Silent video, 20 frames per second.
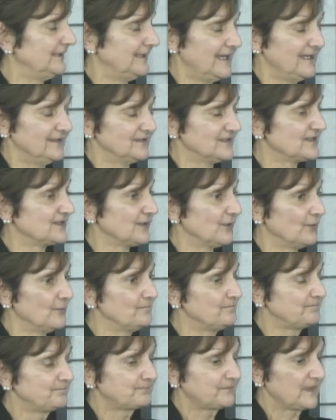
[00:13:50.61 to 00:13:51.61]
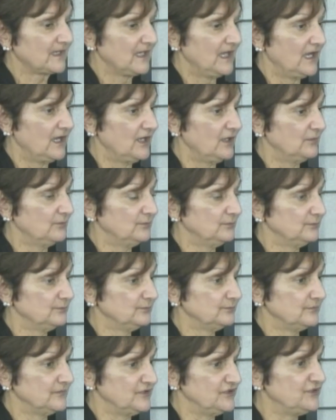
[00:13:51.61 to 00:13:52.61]
and so
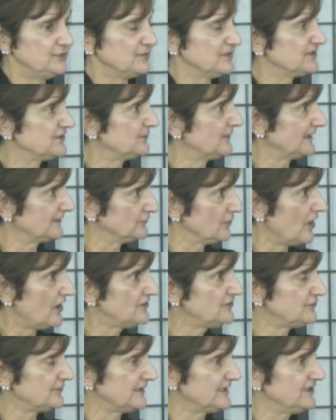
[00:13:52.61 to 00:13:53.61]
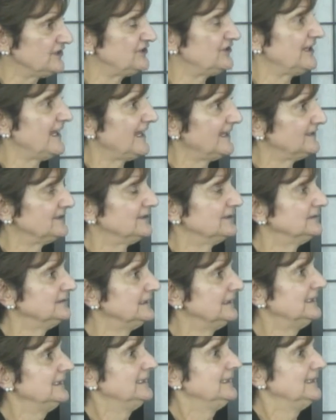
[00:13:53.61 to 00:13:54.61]
she was doing laundry, and she had to
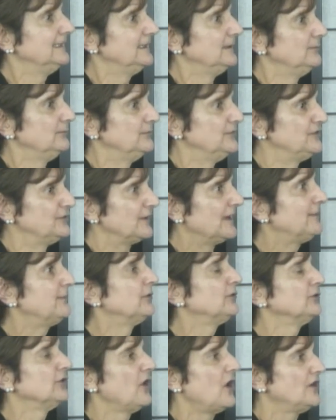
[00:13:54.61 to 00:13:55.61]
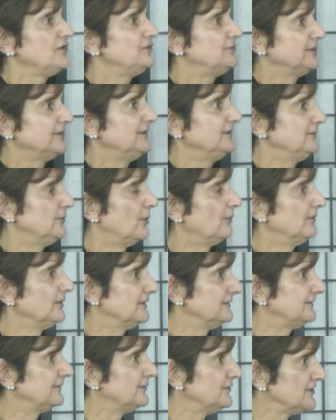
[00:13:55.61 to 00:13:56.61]
drape her laundry over the
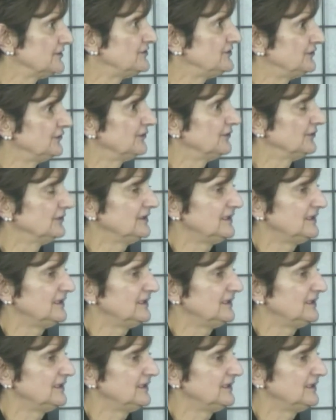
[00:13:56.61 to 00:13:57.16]
furniture.